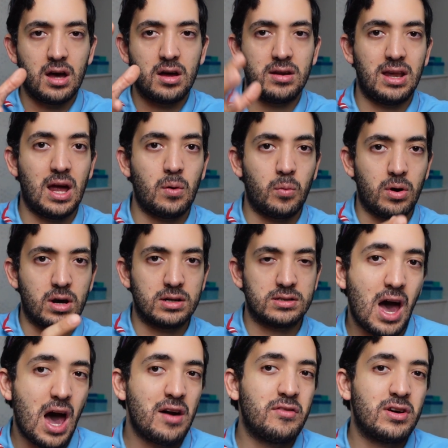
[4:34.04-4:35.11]
networks.
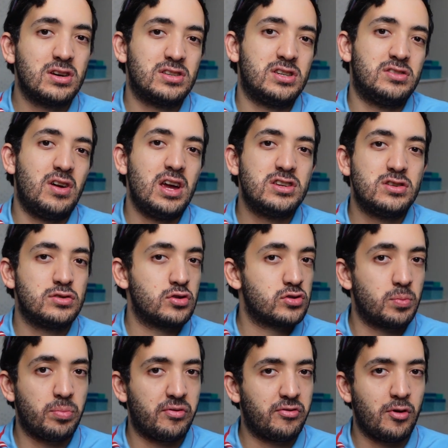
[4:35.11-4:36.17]
Other considerations, also
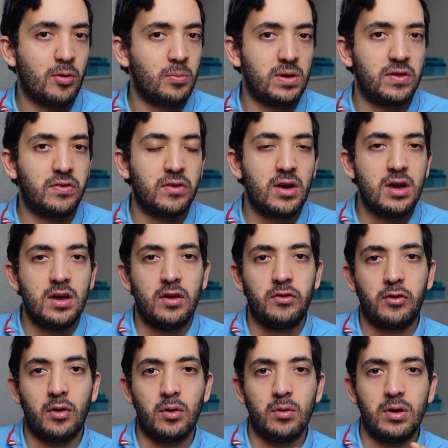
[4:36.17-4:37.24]
performance.
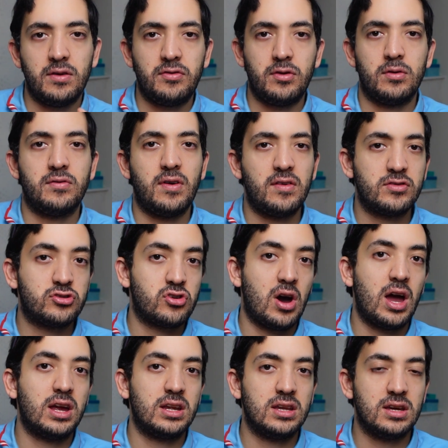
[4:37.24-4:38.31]
So if you've ever
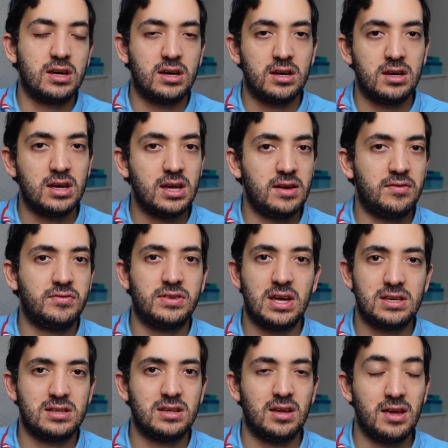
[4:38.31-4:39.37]
tried if
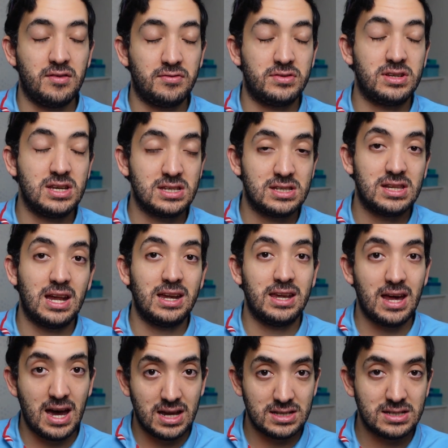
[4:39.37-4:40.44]
this then
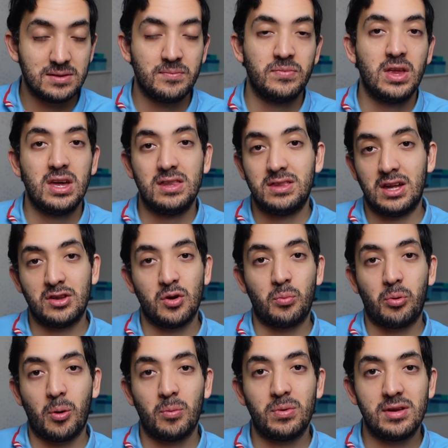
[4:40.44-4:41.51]
that, then you'll
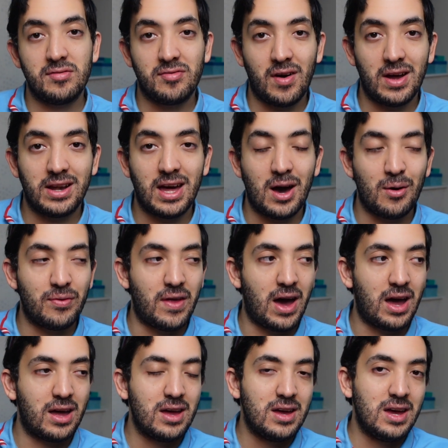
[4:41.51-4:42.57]
probably find out
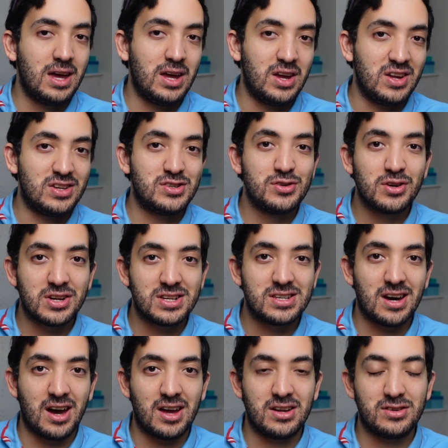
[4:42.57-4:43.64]
that it took
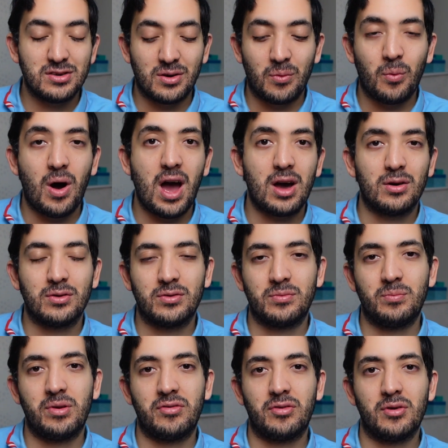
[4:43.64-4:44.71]
a while
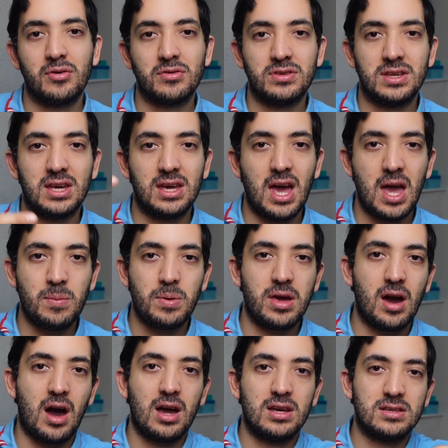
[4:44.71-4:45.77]
before the
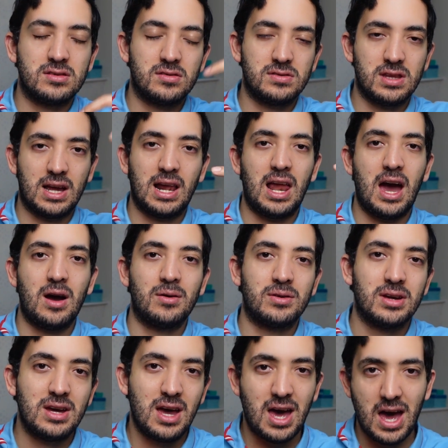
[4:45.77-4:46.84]
APIs on the cloud
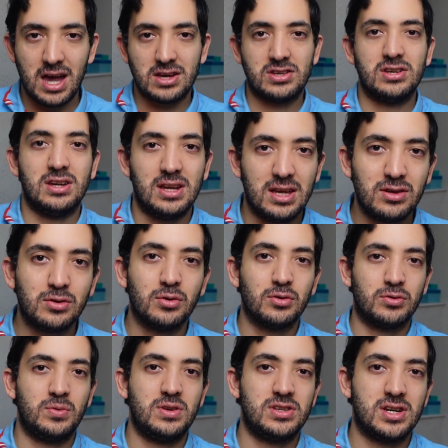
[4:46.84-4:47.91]
actually
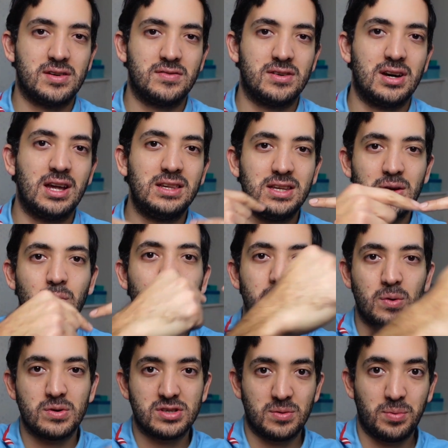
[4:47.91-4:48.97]
talked to each other and did what they
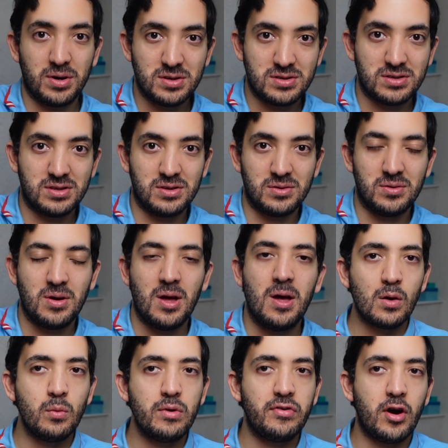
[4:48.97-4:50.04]
were supposed to do.
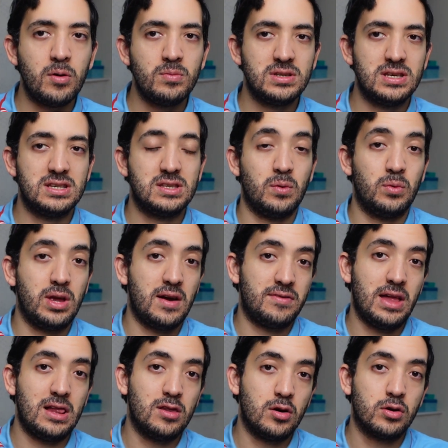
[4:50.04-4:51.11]
With Home Assistant, when you have
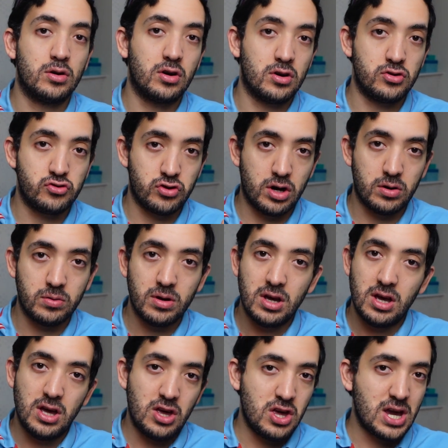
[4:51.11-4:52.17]
that local control,
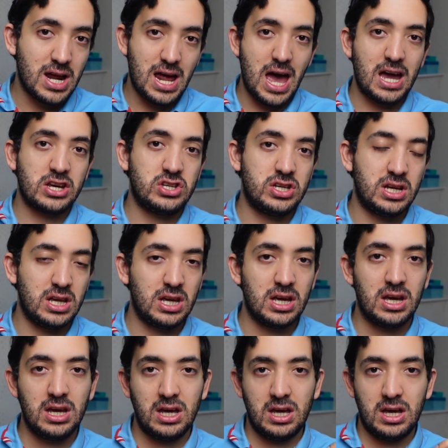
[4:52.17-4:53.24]
you can
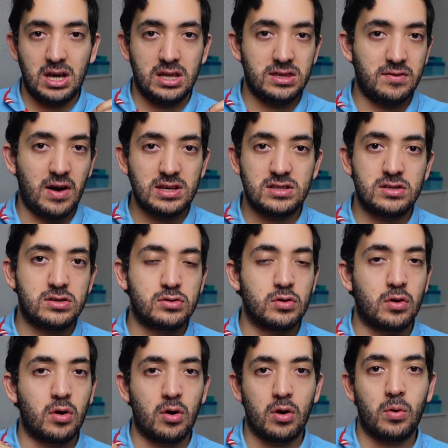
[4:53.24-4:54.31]
actually, devices
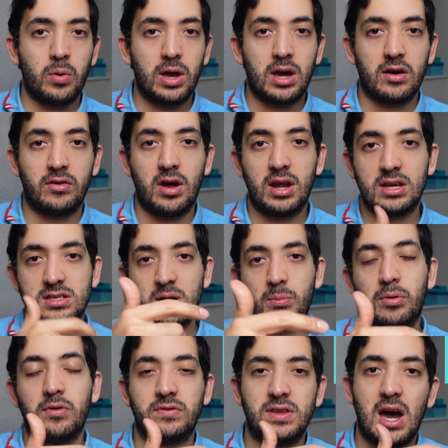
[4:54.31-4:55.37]
talk a lot quicker. An
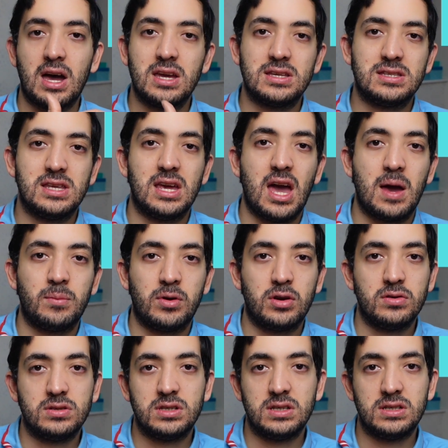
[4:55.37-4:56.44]
example of that is the
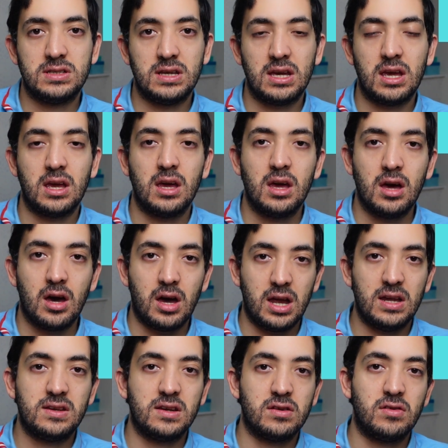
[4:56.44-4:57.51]
MQTT
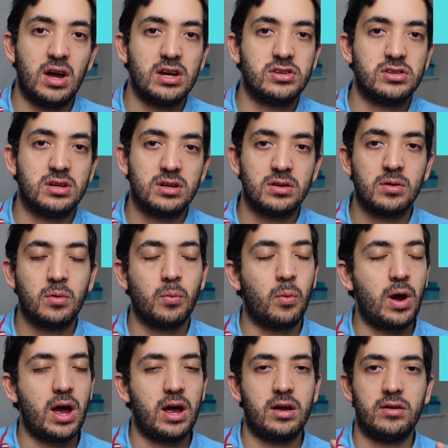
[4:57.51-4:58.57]
integration
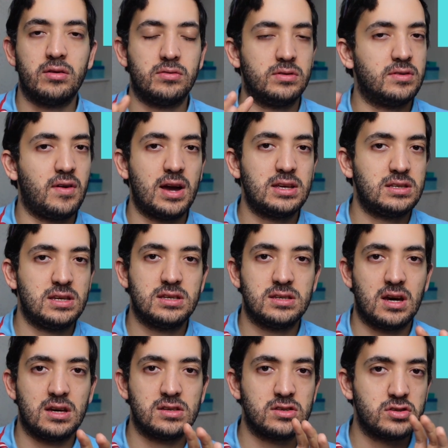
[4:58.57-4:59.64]
where devices
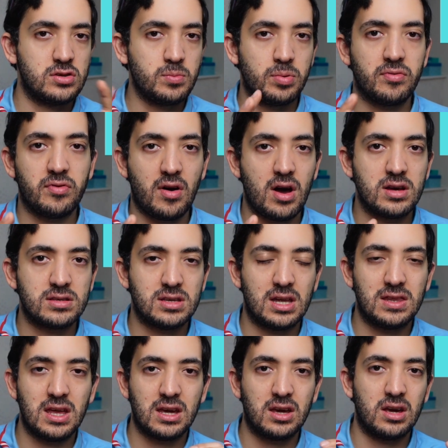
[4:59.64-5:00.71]
are super fast
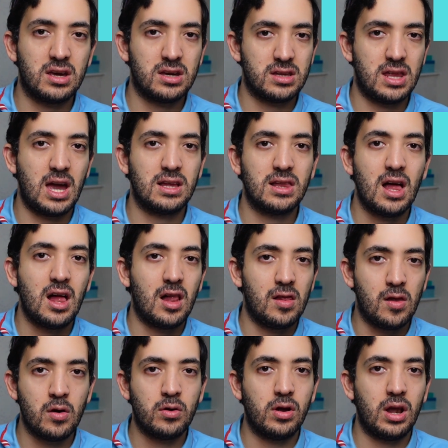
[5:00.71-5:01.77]
and they can connect
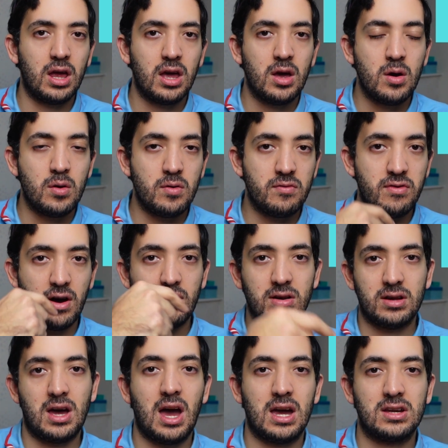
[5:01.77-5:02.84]
locally
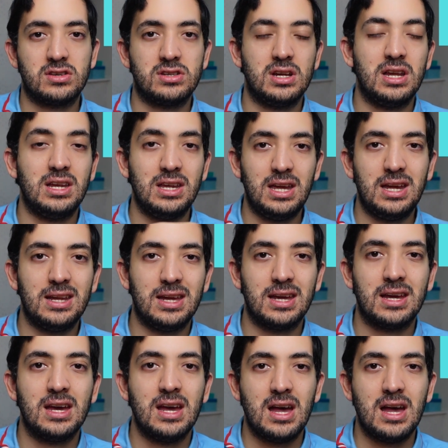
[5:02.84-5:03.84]
without actually needing